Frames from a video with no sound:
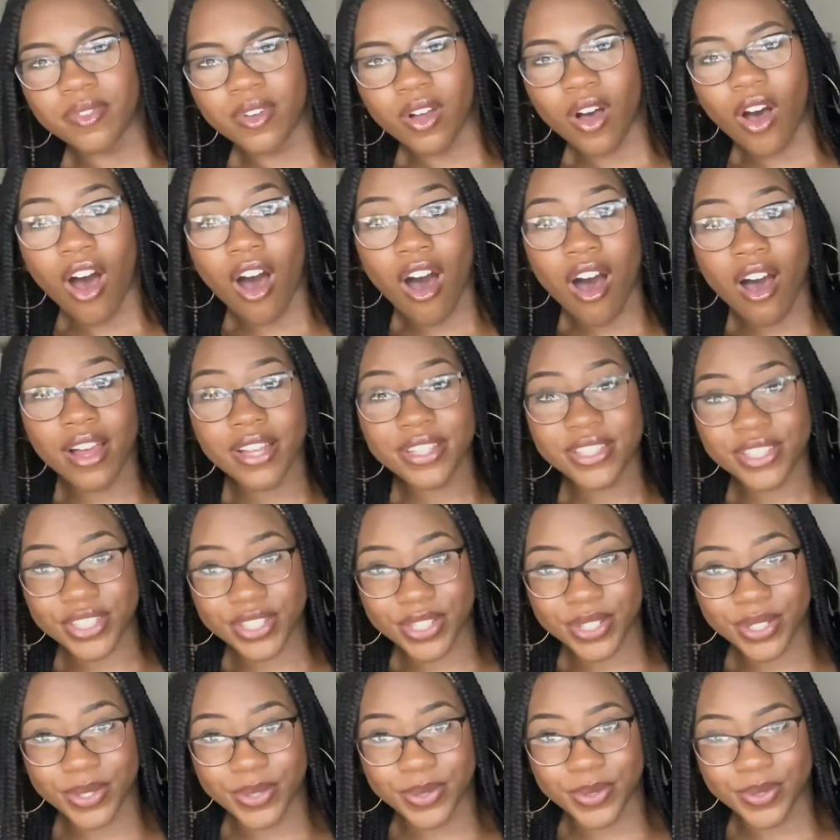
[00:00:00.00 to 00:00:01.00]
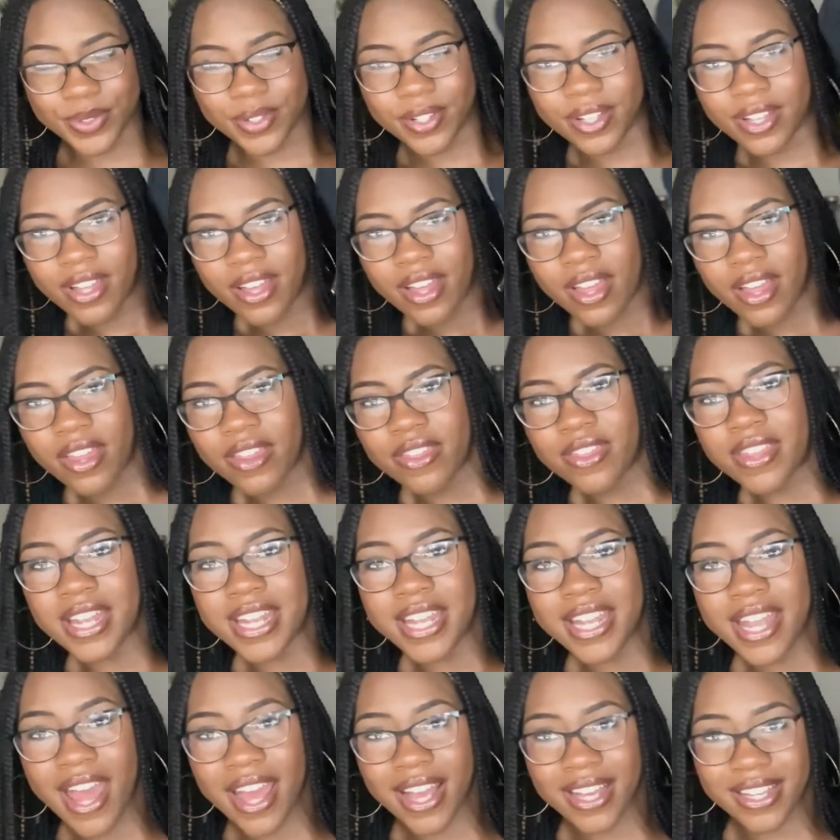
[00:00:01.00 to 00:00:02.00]
on to the
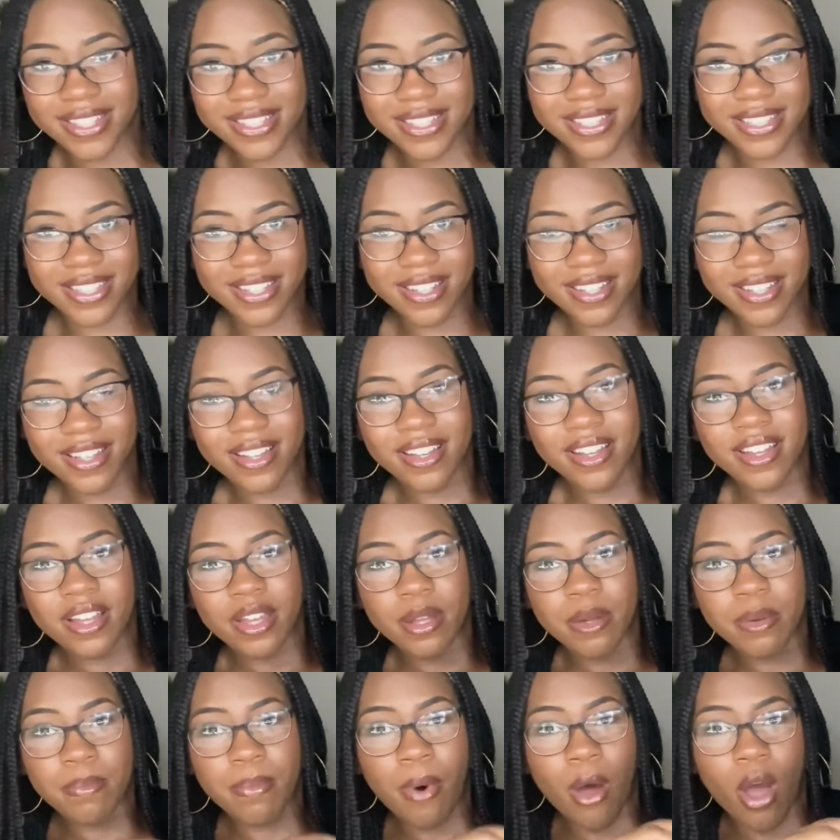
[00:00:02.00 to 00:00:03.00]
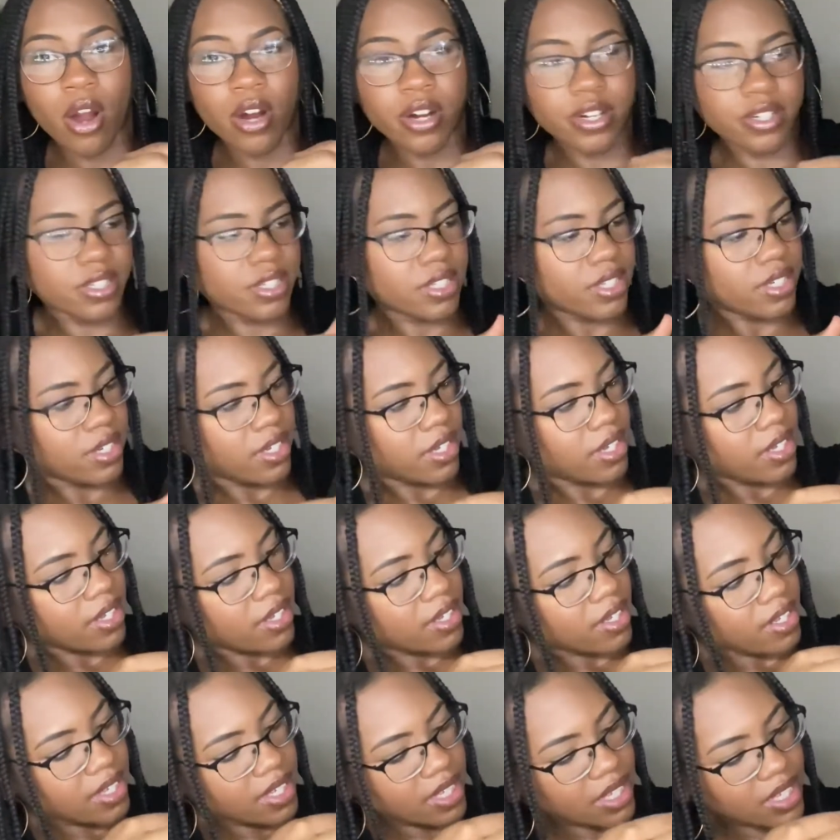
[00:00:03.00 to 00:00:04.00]
next part
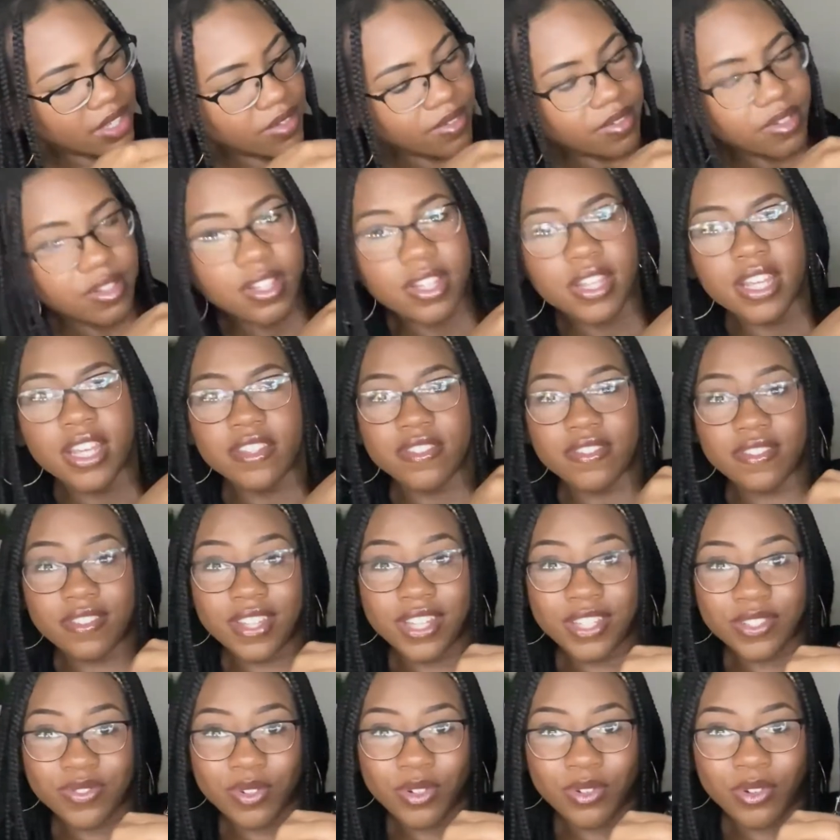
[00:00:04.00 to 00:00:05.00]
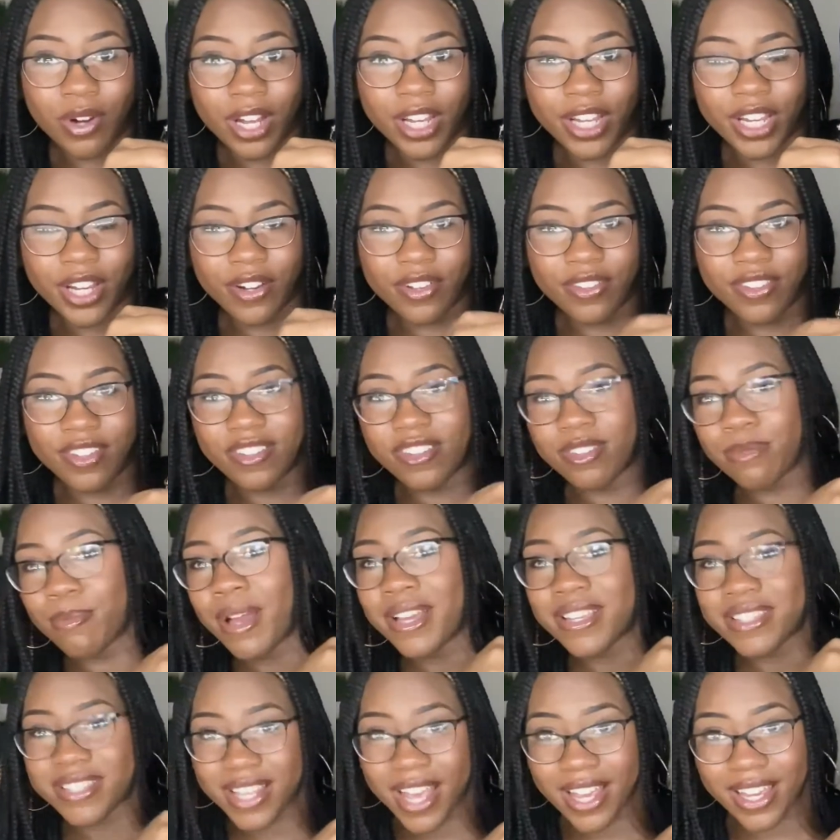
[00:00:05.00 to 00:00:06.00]
is this one right here. This is my
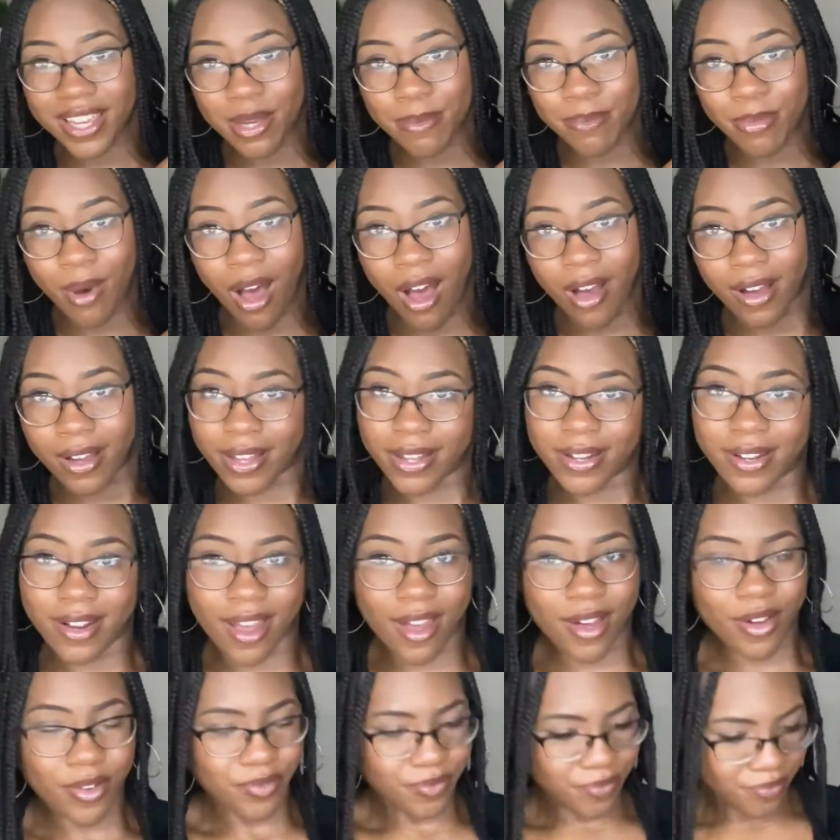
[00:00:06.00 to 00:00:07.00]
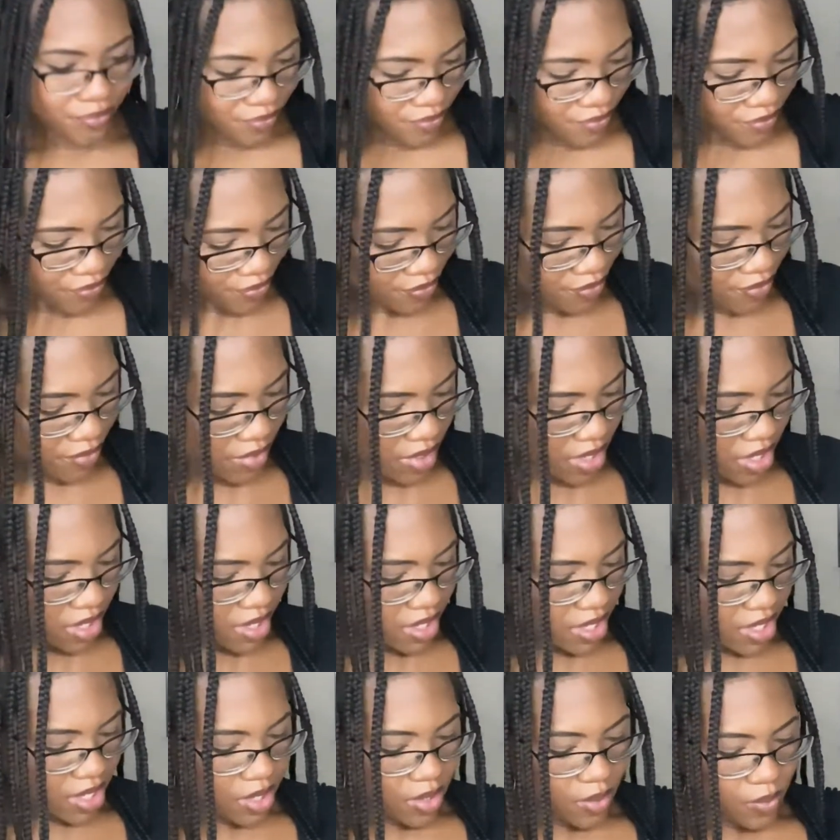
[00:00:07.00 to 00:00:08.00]
second pocket now.
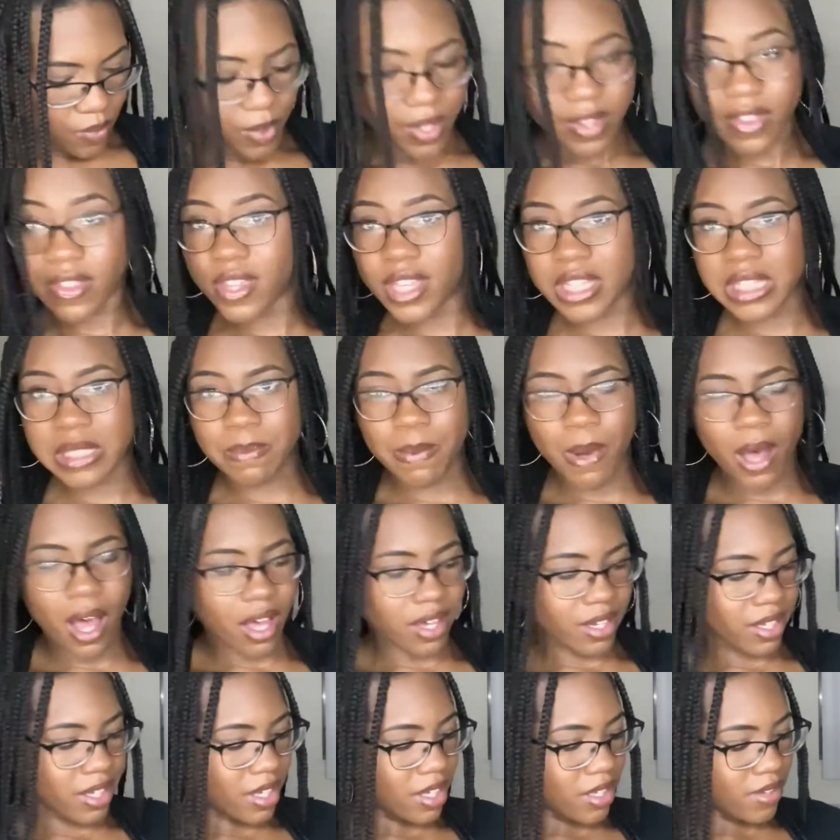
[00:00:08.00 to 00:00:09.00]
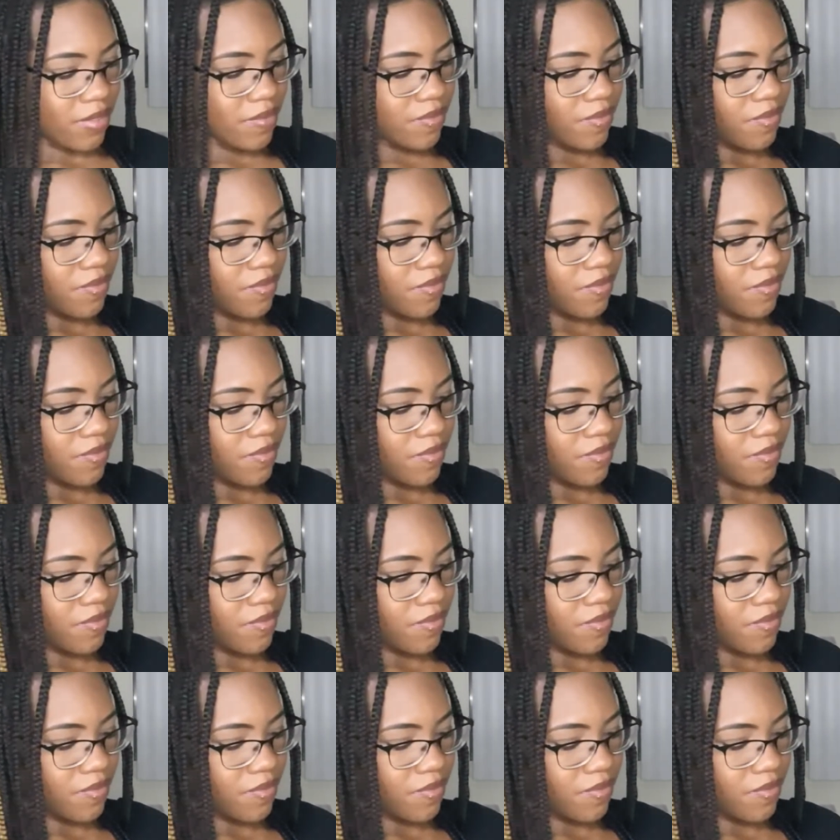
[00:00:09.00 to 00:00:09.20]
With this pocket,